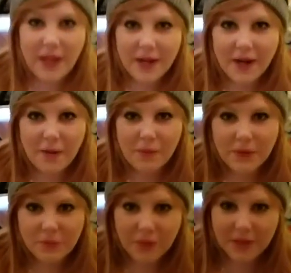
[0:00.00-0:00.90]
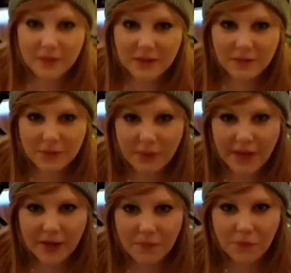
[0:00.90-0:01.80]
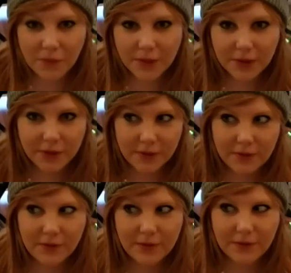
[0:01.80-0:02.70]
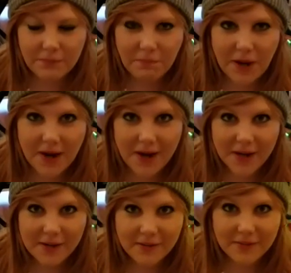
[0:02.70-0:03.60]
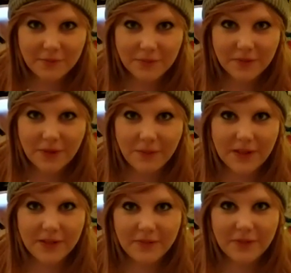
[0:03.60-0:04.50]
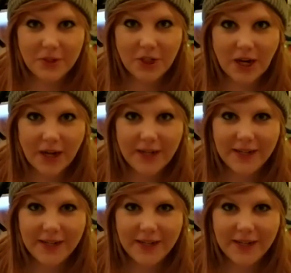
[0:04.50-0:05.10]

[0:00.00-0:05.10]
had a couple of presents. We might have more in our box that we didn't check